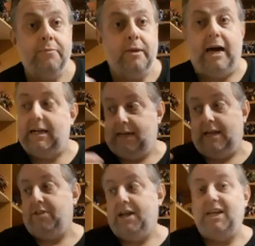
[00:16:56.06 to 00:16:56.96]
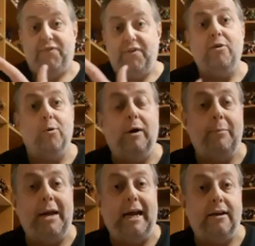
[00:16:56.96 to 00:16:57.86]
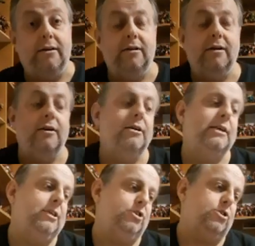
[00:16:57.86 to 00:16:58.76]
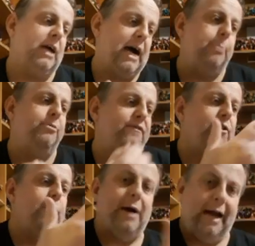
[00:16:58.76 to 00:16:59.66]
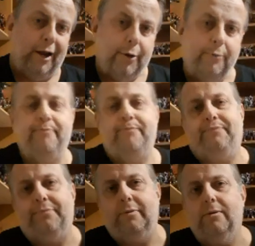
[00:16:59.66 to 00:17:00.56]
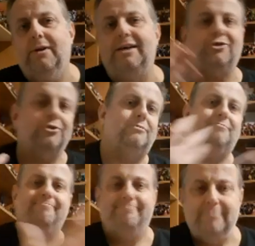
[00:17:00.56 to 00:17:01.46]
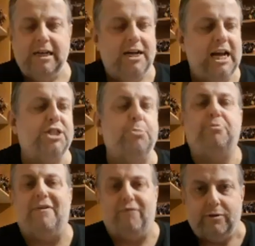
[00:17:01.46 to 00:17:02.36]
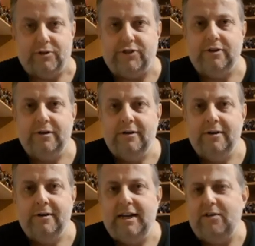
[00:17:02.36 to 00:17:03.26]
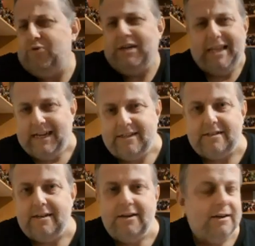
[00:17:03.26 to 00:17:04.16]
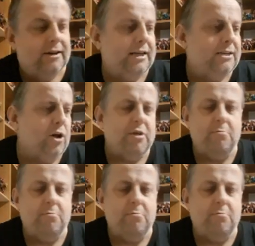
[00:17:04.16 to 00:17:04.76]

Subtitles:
I think he's very well made. It's just that I prefer Pangu. It's a preference. It really is. Nothing